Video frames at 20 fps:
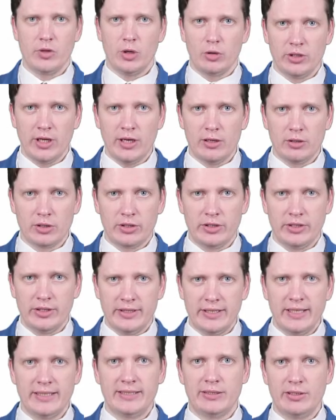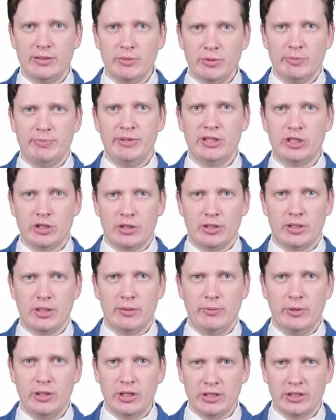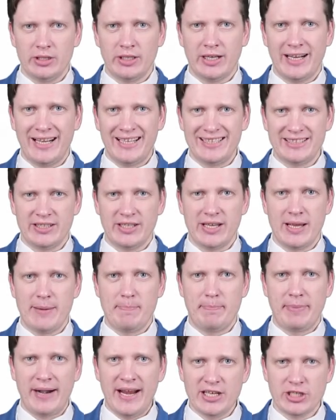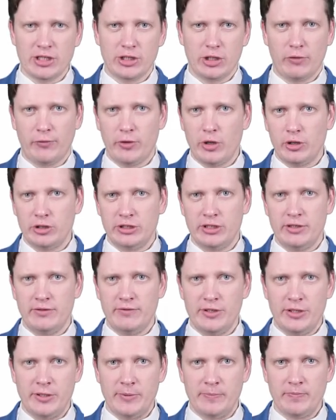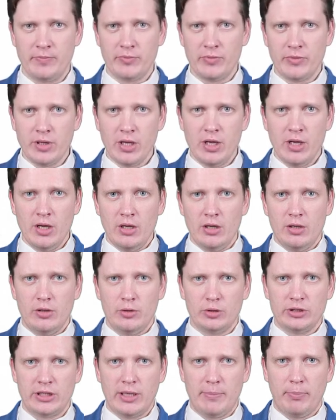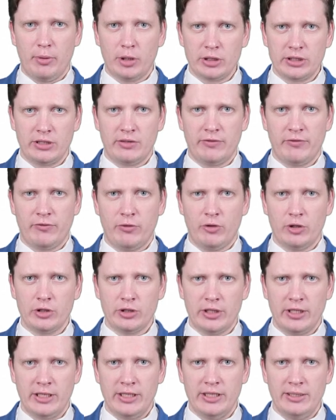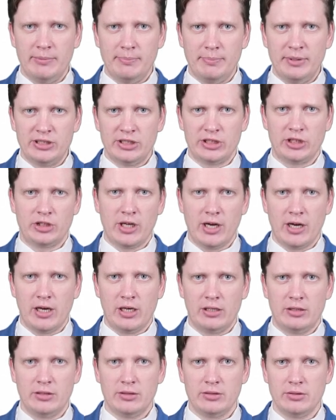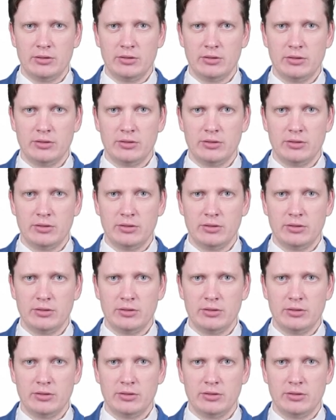No doubt that a good picture will enhance the impression of your CV. Use a portrait photo in business attire.